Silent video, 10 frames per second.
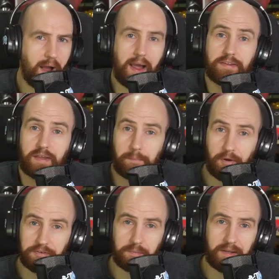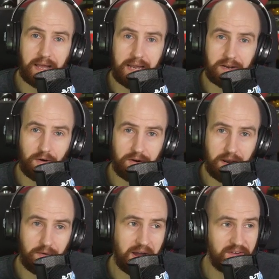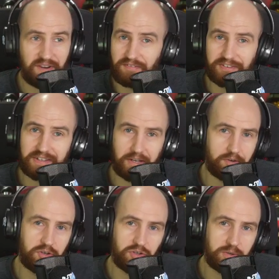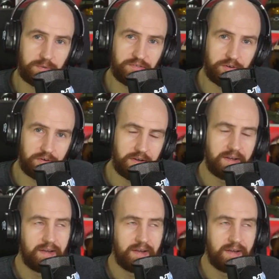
Is that possible? I don't know. I've never seen that on YouTube before.